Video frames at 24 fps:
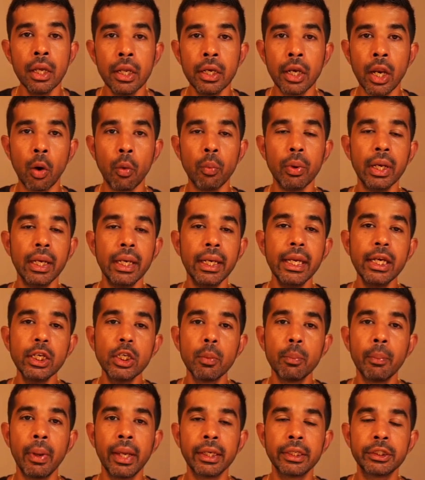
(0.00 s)
Now we'll need to
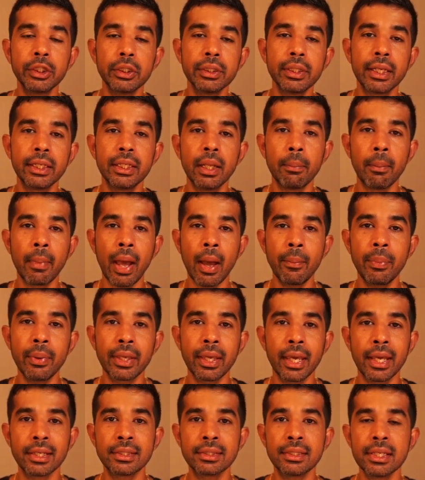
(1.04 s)
make sure that the mapping
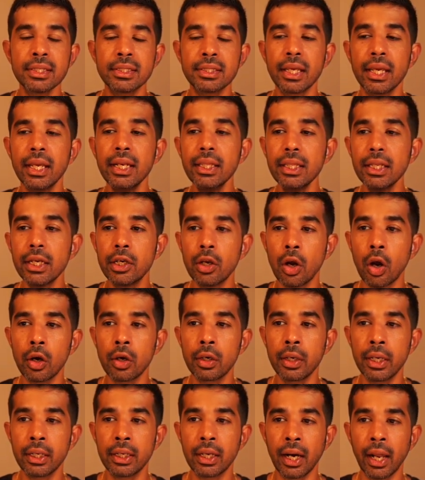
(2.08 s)
exists in the
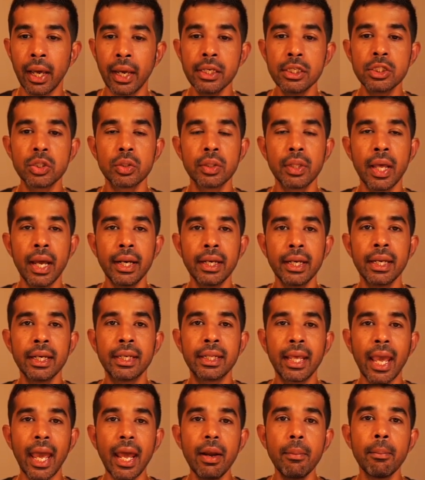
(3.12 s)
.NET client so that it
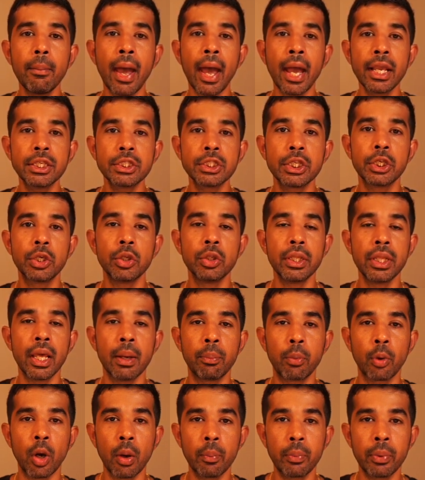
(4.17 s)
can match to the
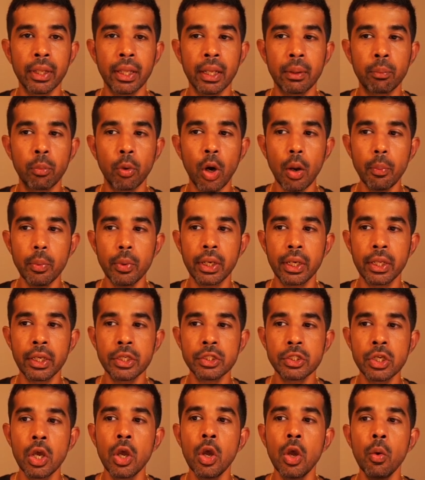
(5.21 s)
appropriate
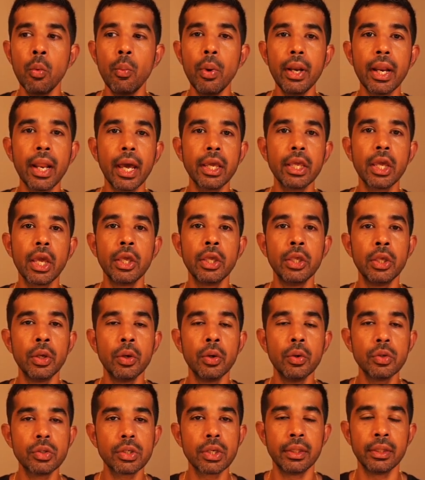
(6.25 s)
properties when I
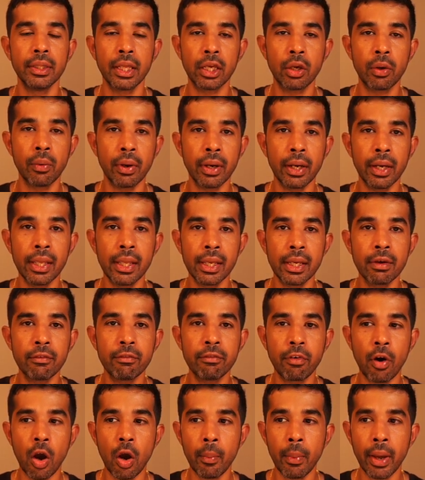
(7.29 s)
use the querying
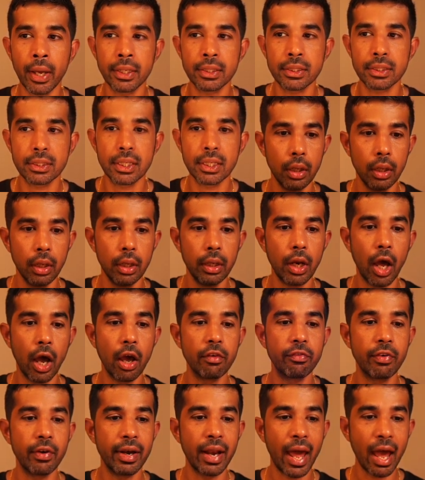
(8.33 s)
formats. Now
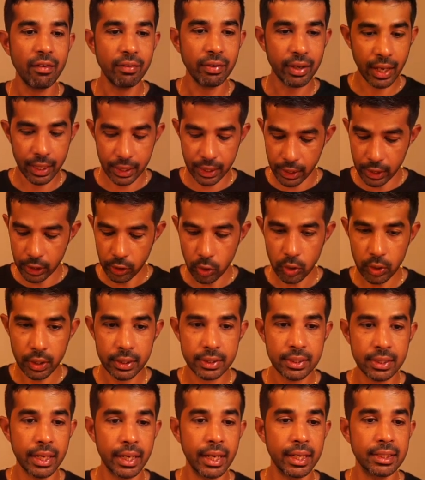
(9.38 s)
if I navigate into the
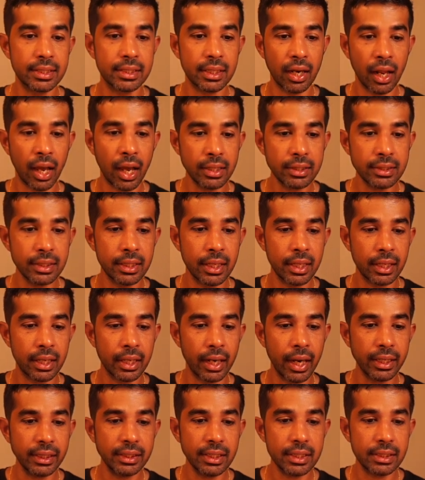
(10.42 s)
settings class in the
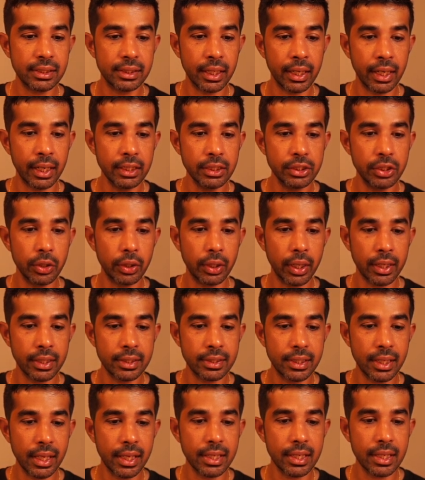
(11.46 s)
connection settings, you can
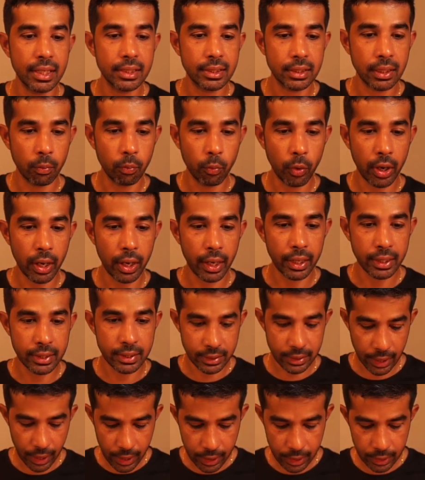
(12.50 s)
see somewhere
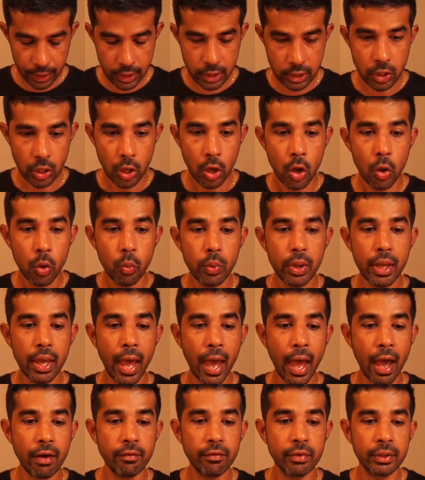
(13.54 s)
inside this, we
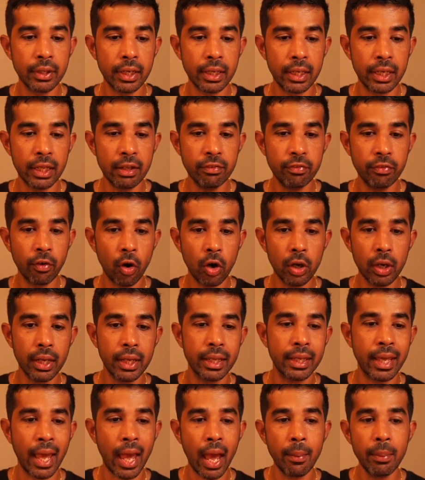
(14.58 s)
have the default
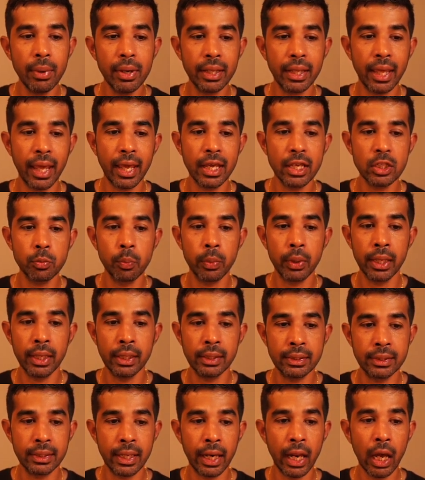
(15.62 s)
camel case being
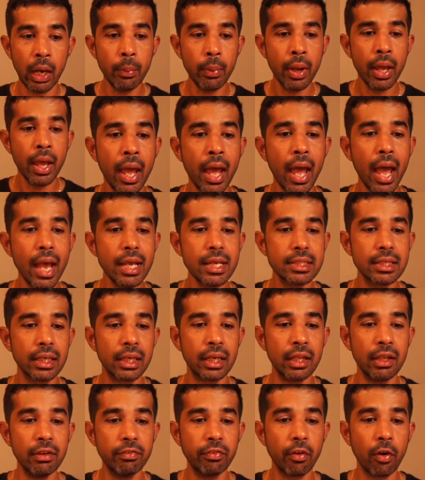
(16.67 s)
set up as a
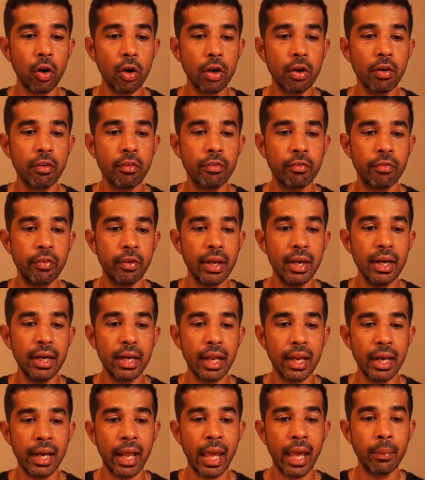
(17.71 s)
default field
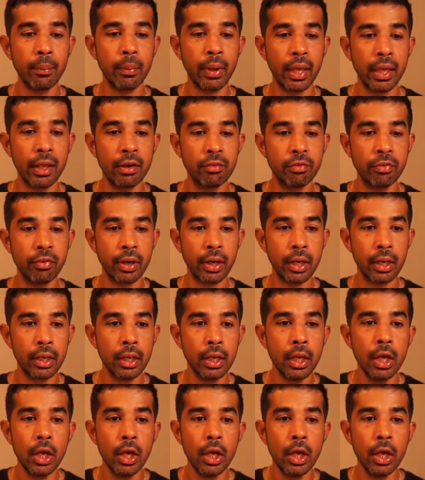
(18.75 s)
name inferer.